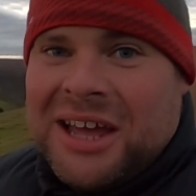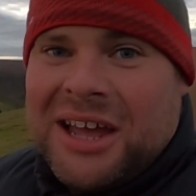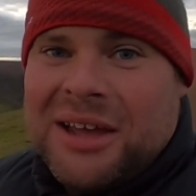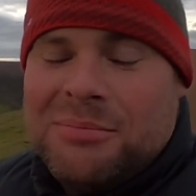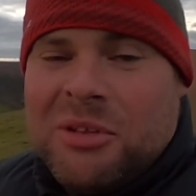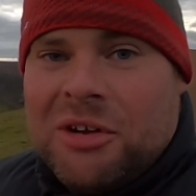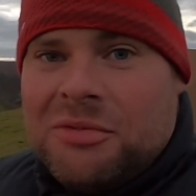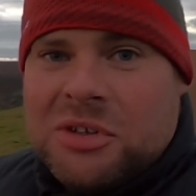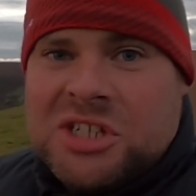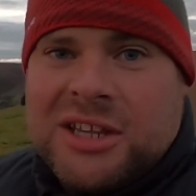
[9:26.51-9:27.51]

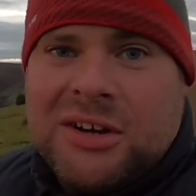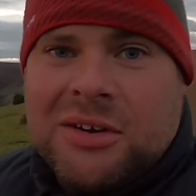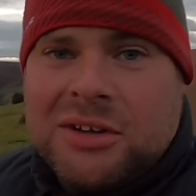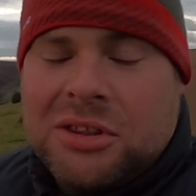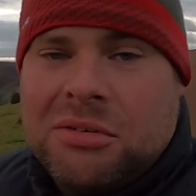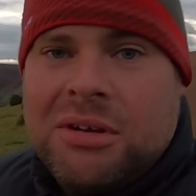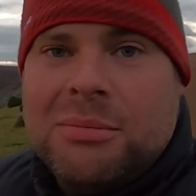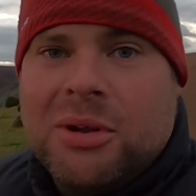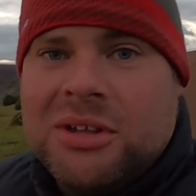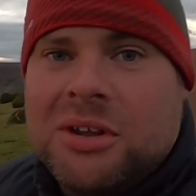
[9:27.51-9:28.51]
Unfortunately, they're not like a
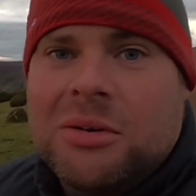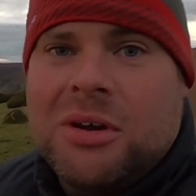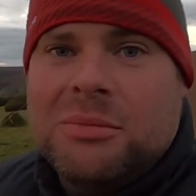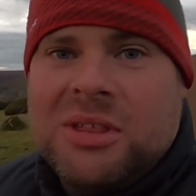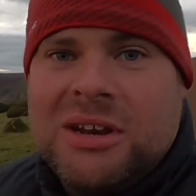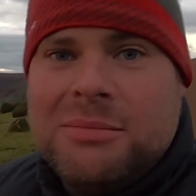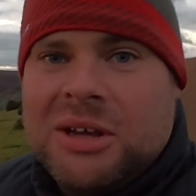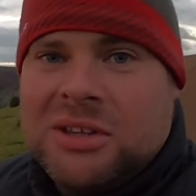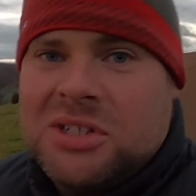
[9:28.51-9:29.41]
3-in-1. They don't come with any milk.